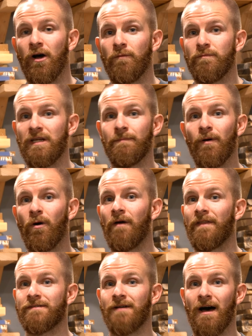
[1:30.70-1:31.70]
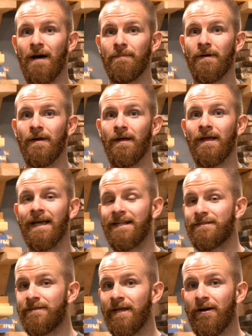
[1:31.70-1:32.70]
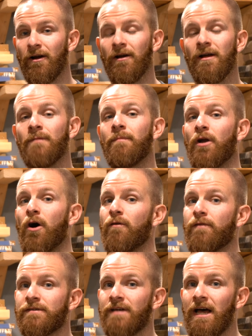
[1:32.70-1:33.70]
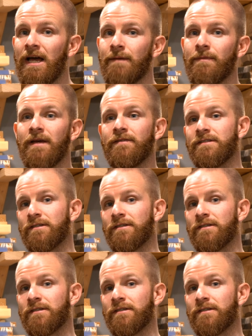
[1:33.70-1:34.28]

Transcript: Home Depot on the top, it's thicker, but over time, if it's